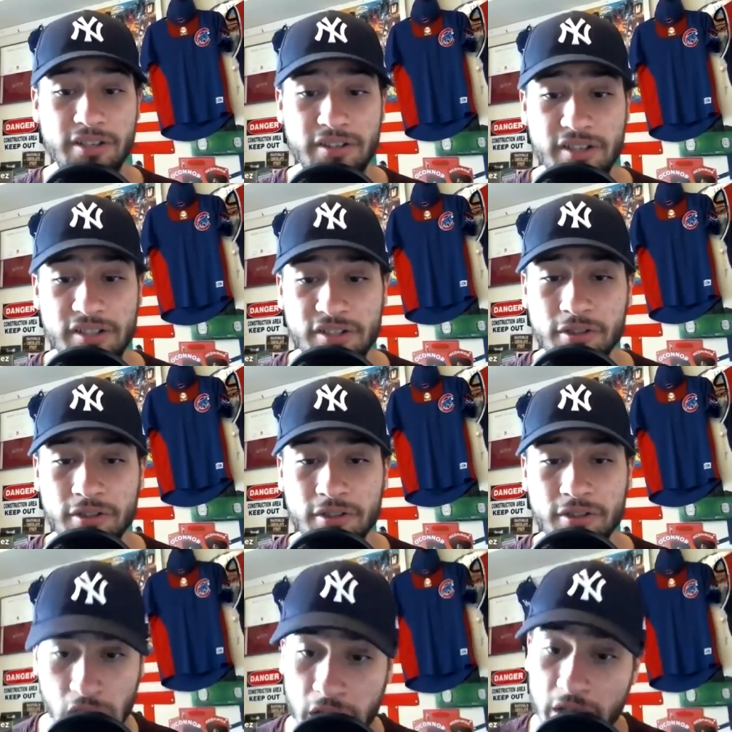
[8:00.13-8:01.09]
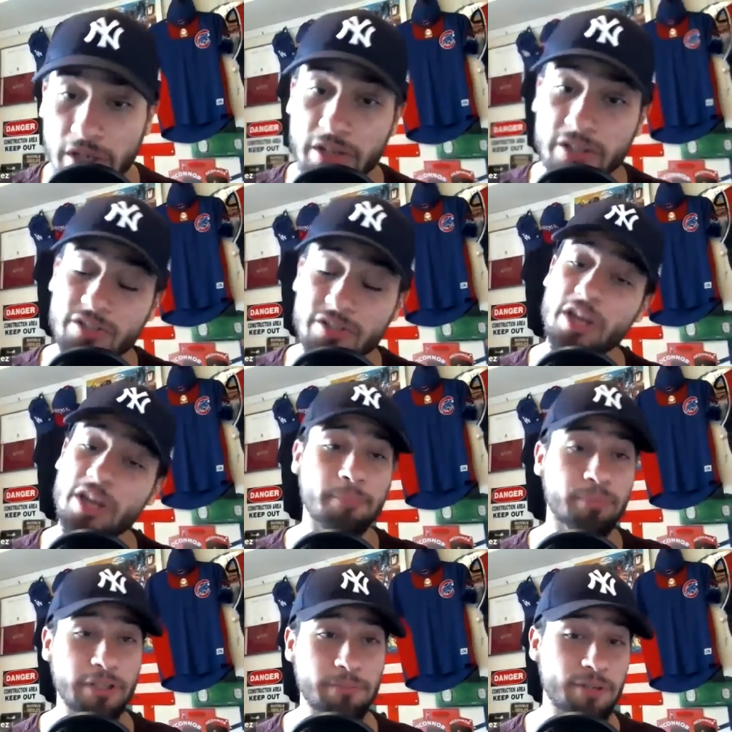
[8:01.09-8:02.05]
addition. So yeah,
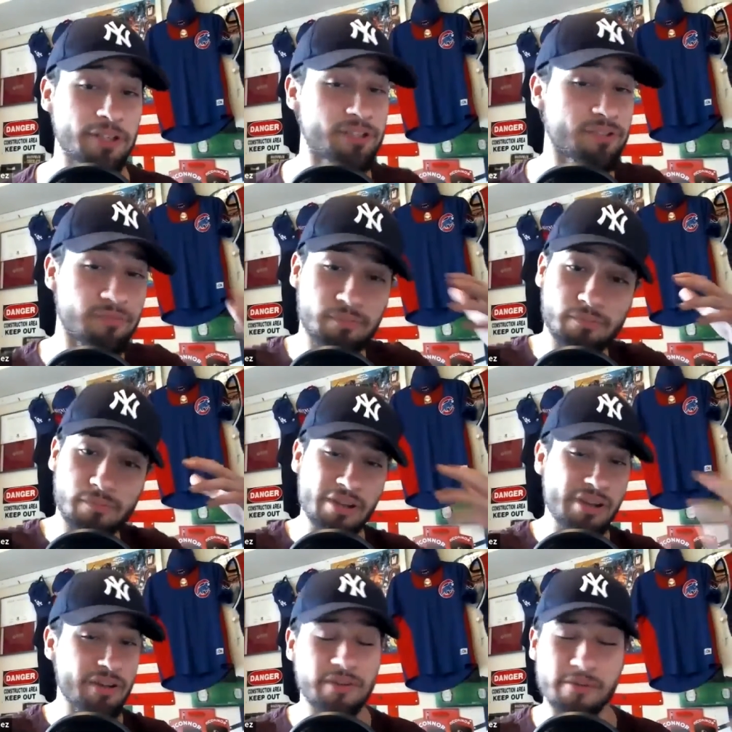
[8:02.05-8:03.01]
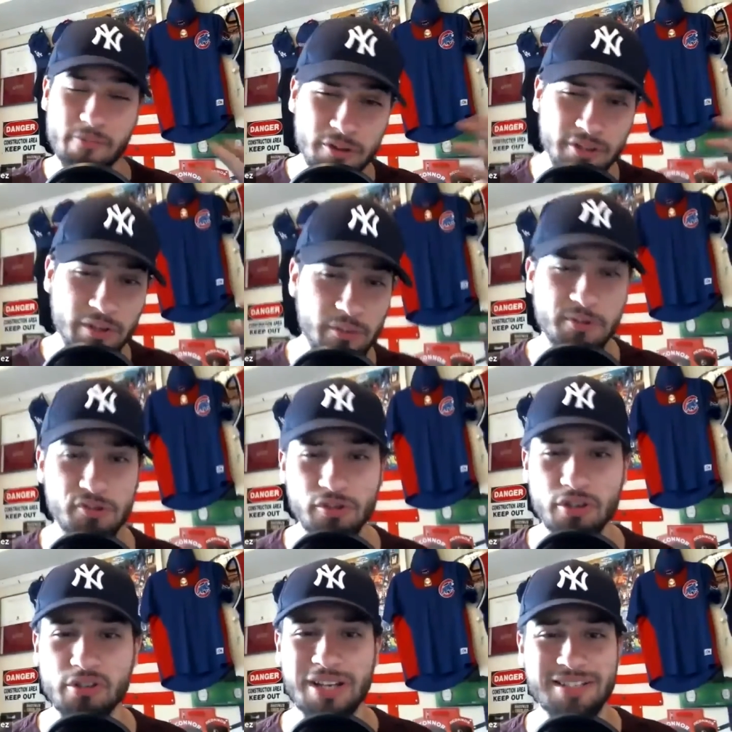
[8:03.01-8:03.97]
pretty much. The only real
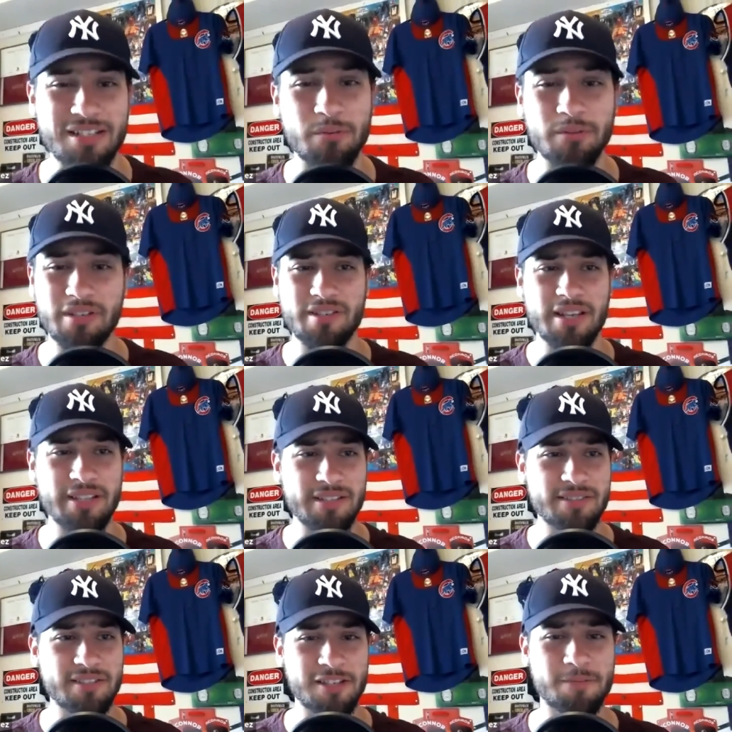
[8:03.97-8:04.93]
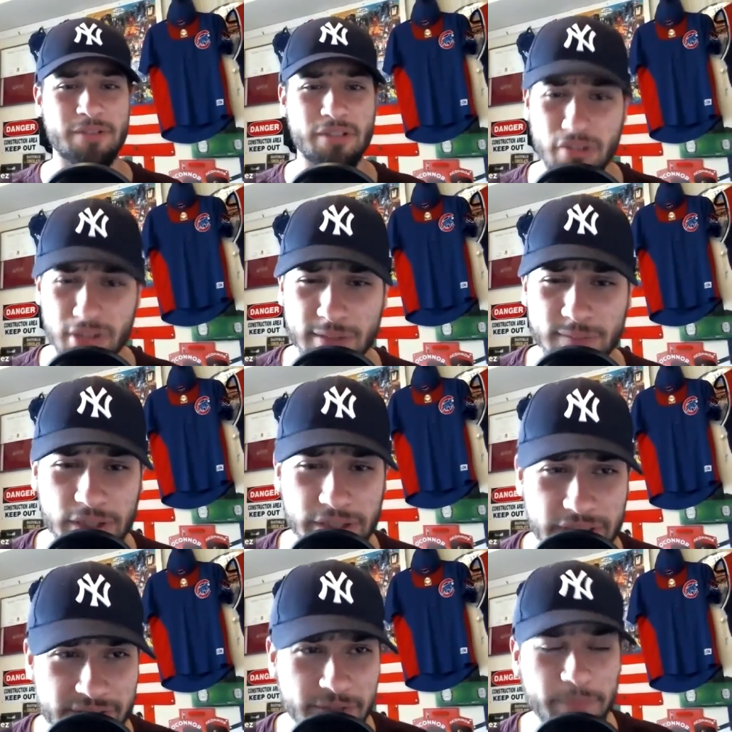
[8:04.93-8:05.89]
struggle I see with this Yankees team in the long run
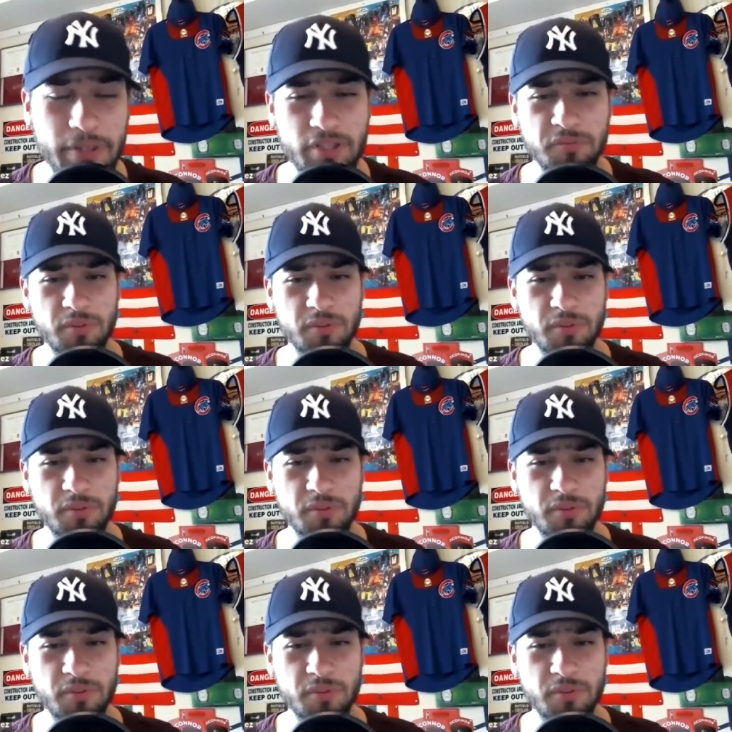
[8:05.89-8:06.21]
is their pitching